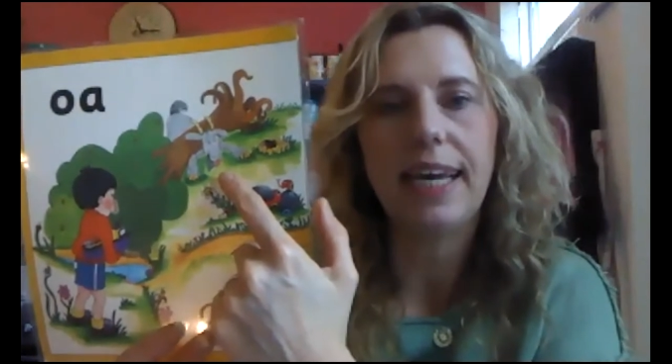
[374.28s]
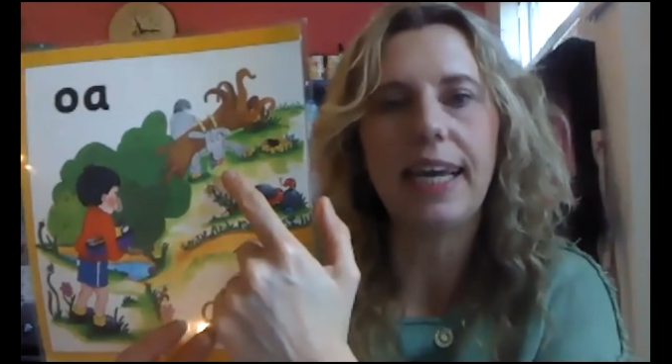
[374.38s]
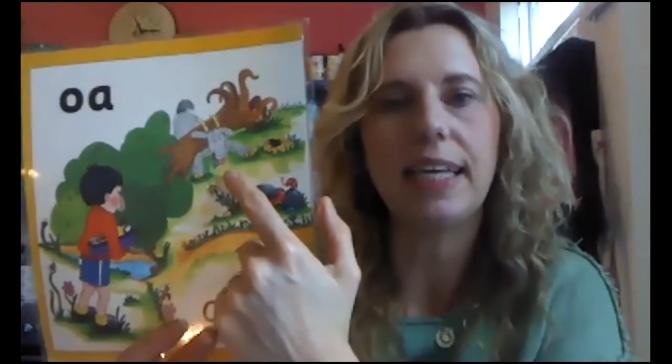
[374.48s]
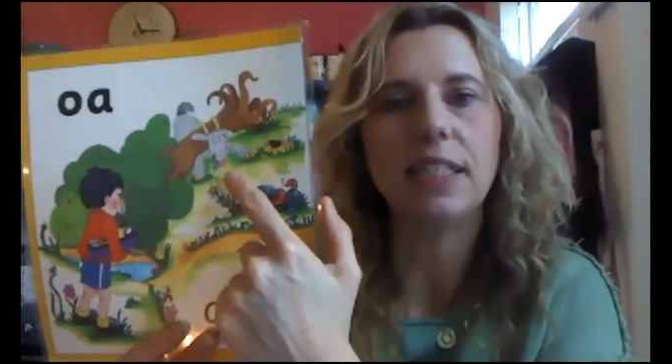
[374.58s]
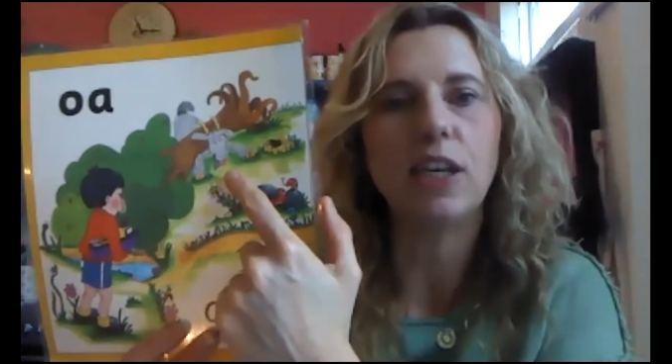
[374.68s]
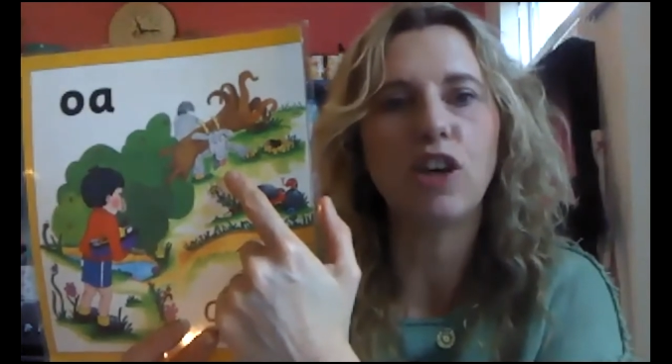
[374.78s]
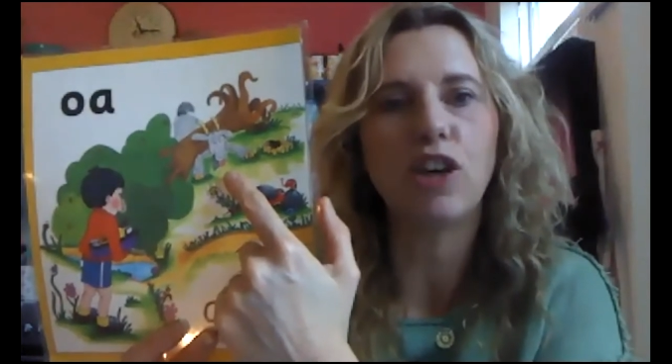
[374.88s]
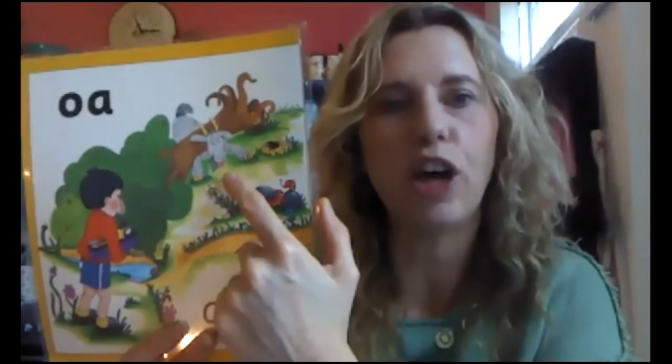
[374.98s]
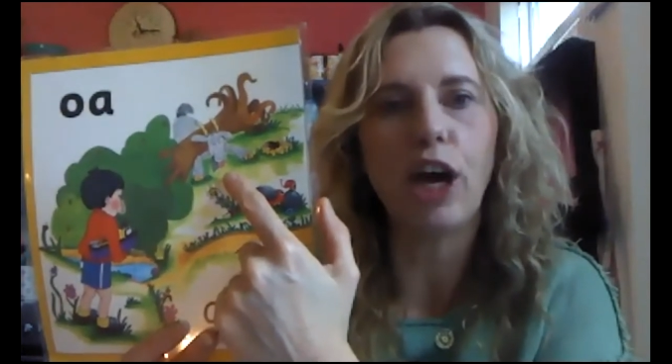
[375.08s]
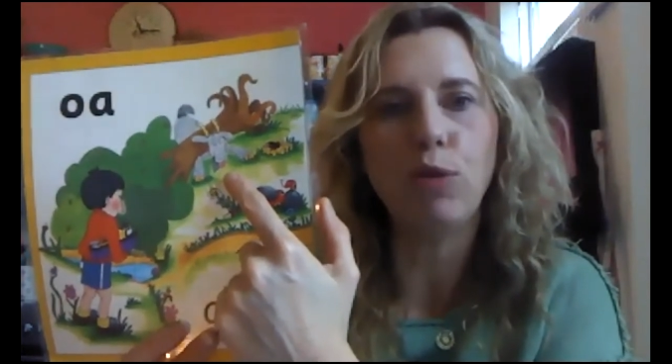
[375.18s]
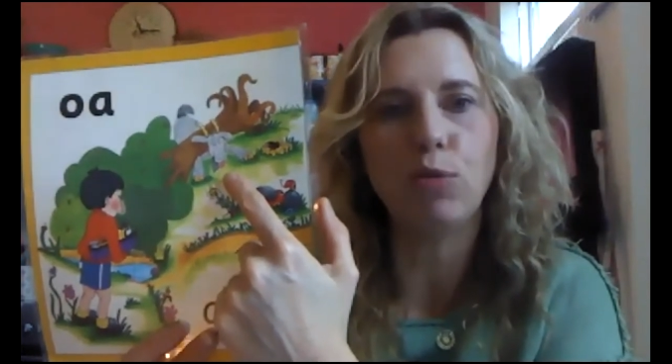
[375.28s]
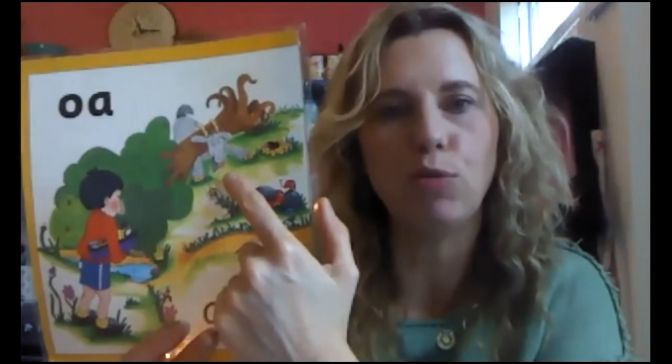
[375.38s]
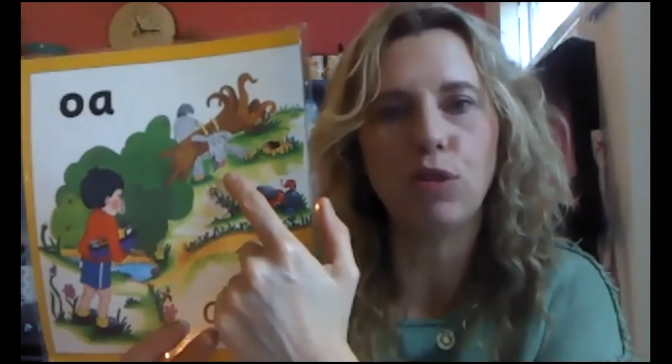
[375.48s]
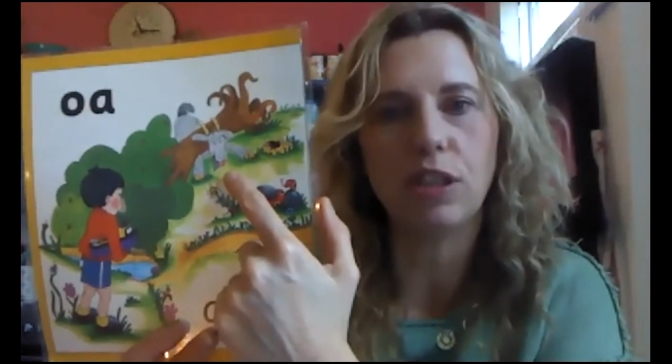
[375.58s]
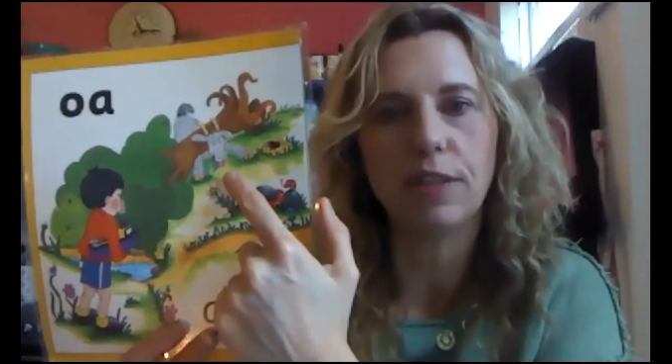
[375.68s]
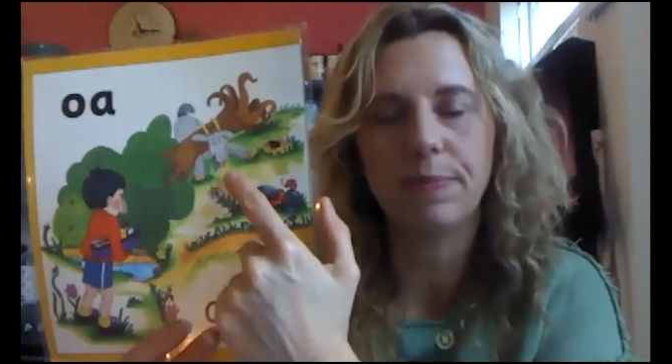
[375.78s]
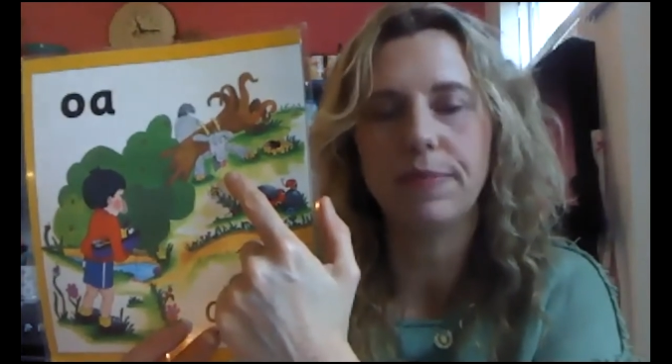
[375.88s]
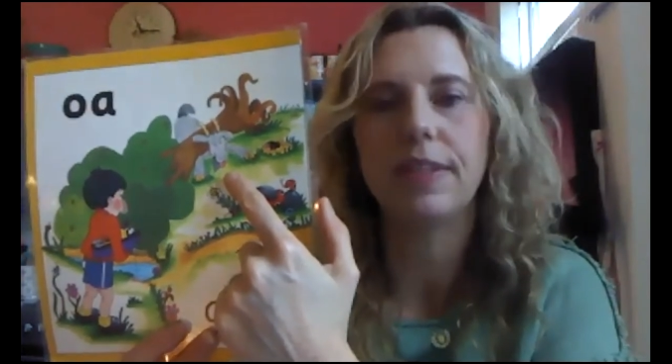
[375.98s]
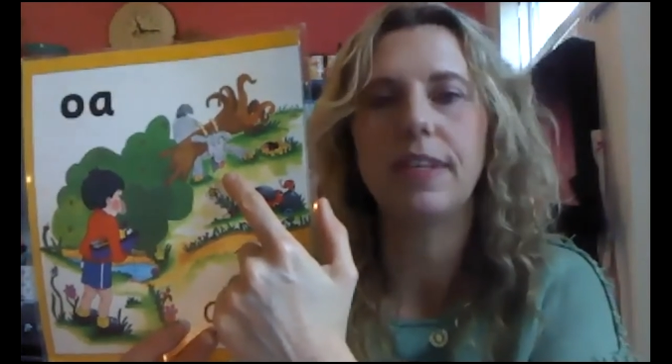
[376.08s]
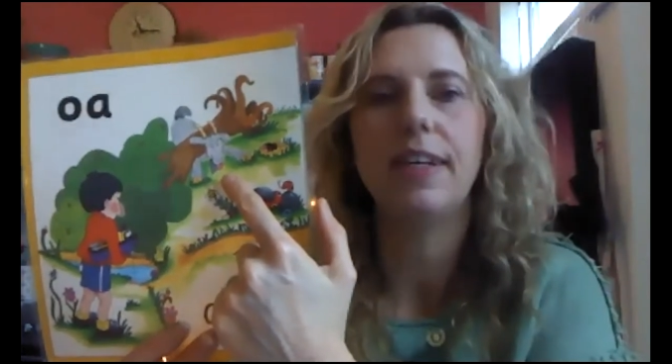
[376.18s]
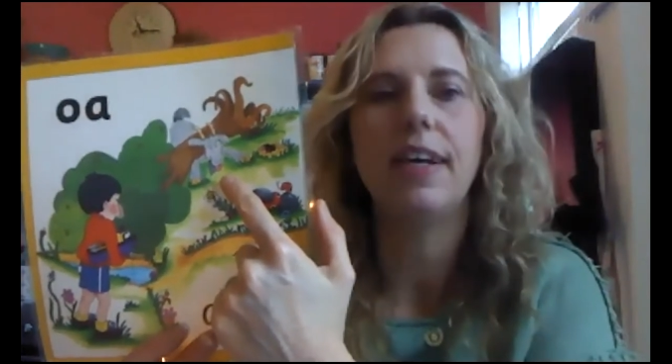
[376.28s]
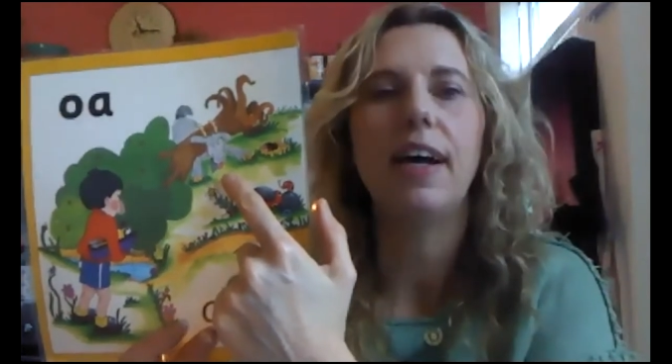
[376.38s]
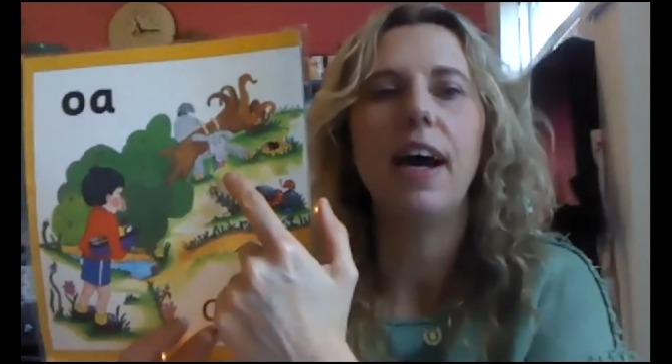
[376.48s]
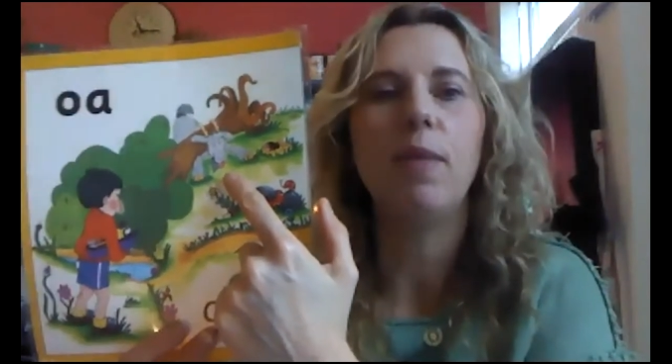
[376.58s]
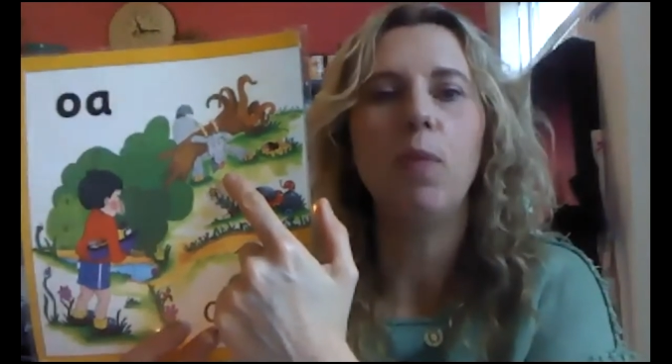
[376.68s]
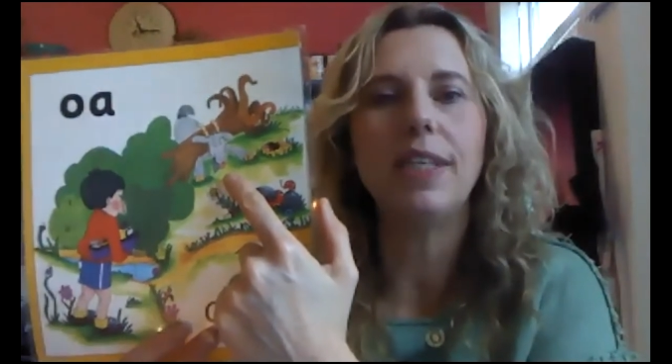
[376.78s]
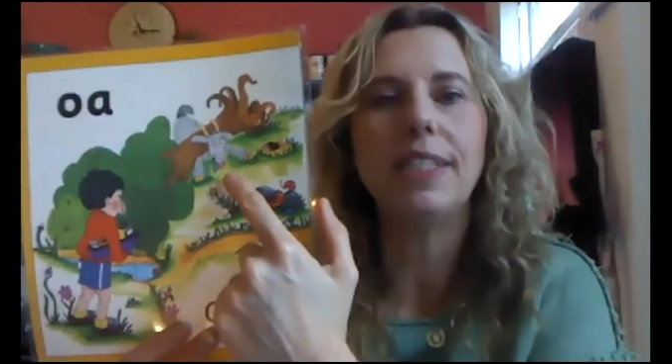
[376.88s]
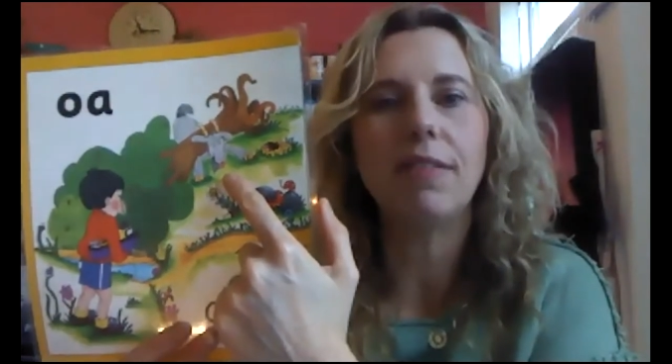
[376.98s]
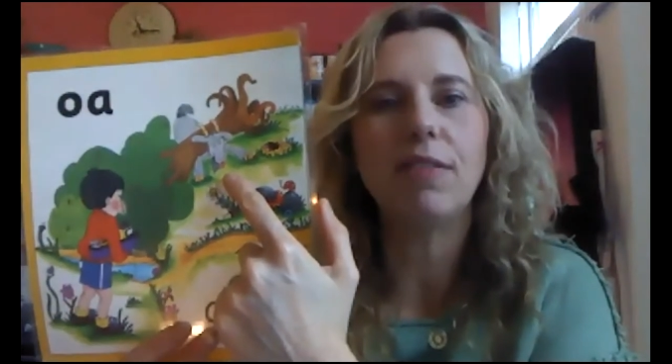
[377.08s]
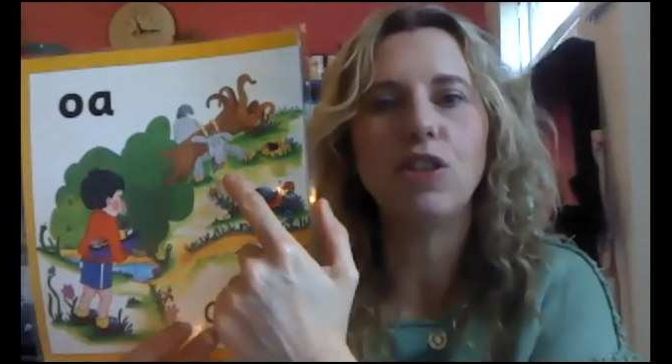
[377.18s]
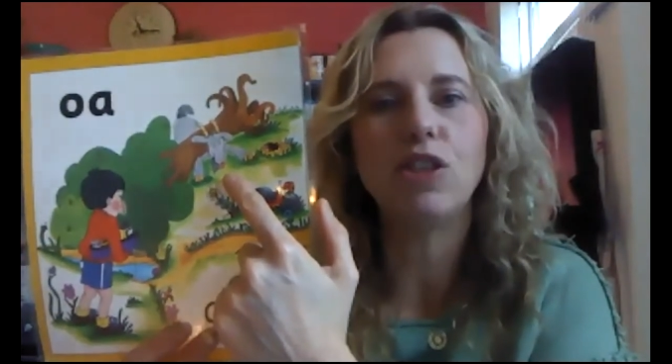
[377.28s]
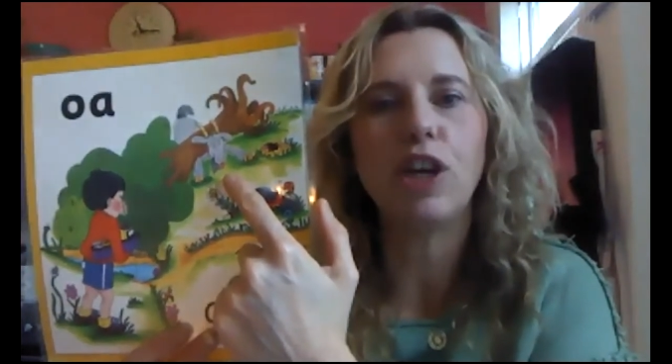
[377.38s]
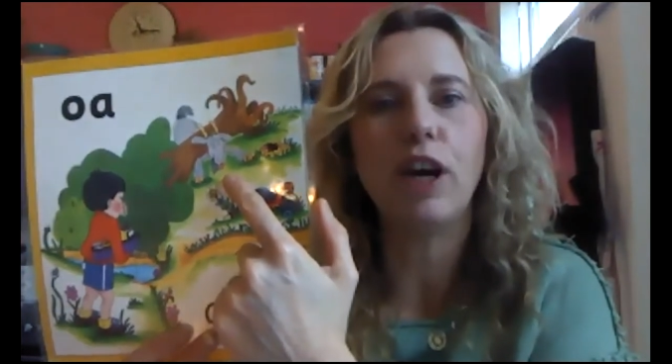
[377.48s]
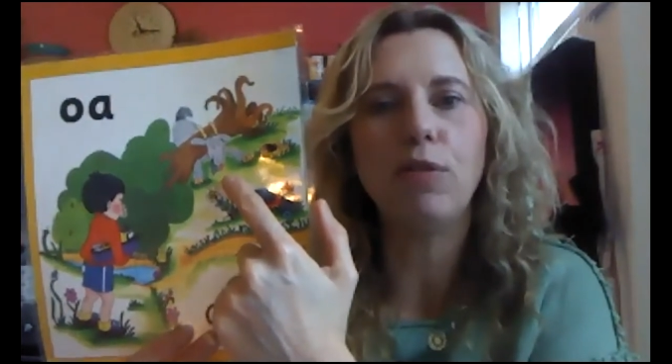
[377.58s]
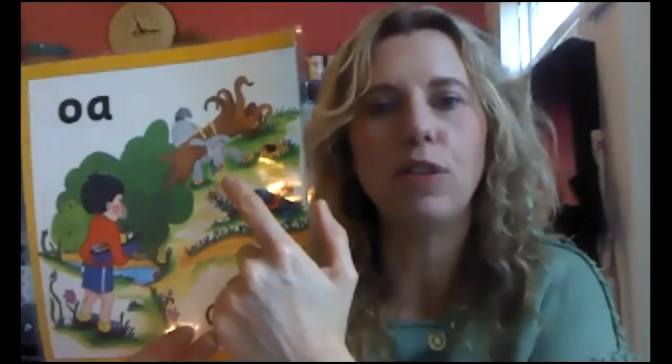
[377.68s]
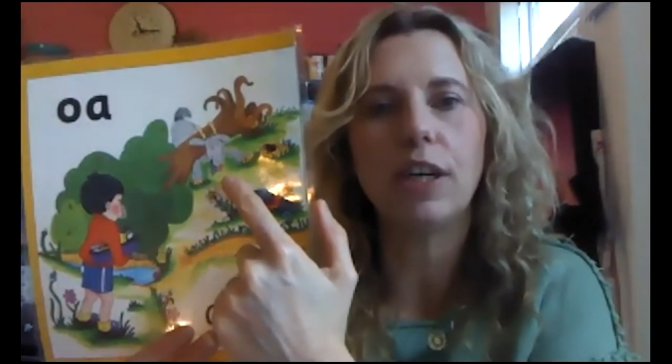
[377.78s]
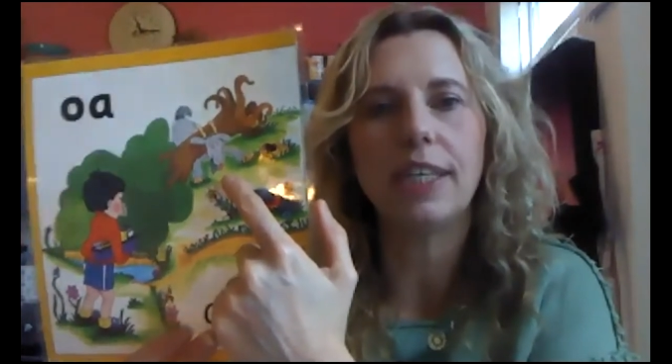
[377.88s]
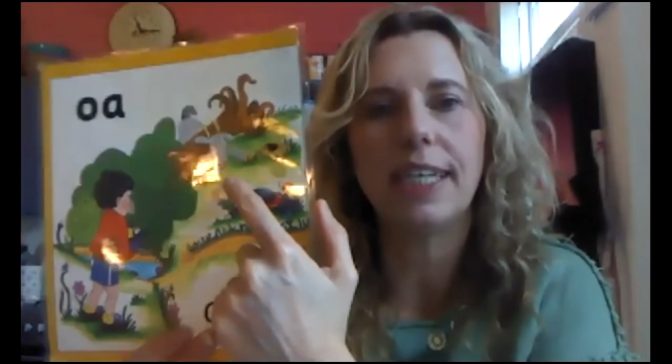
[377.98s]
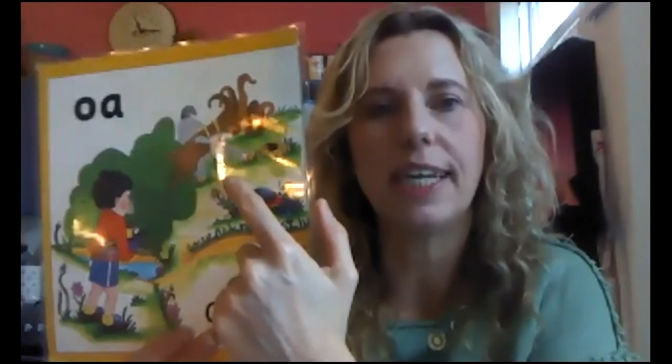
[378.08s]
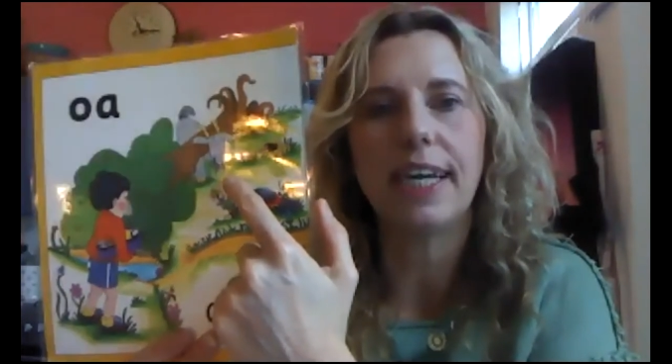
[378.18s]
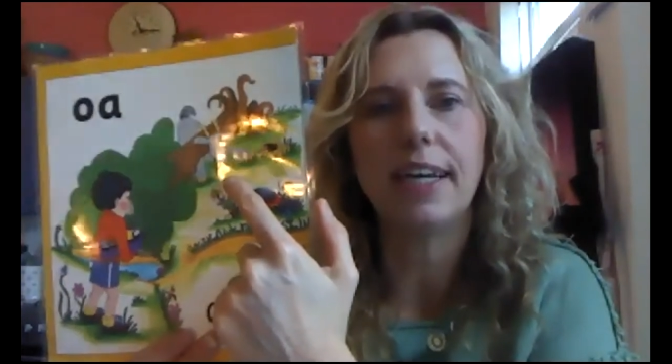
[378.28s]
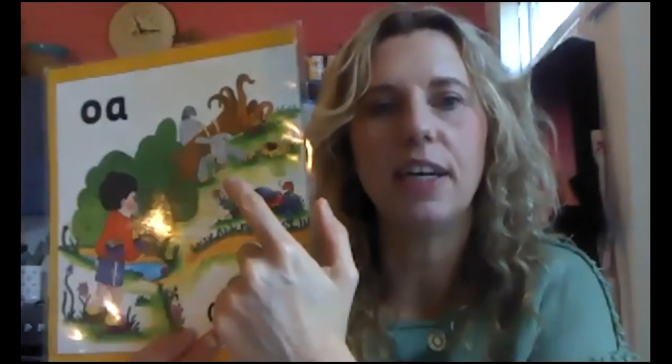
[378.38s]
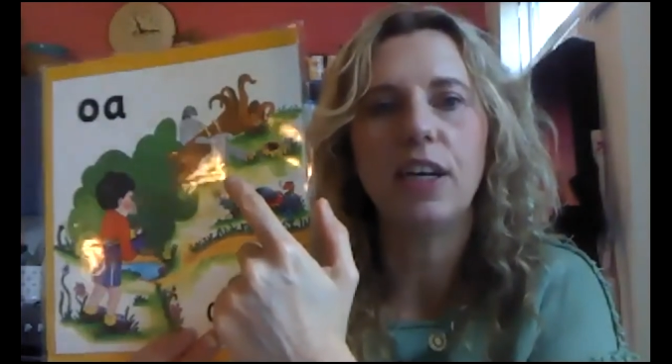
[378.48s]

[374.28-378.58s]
It's a goat. And what sound has goat got in it?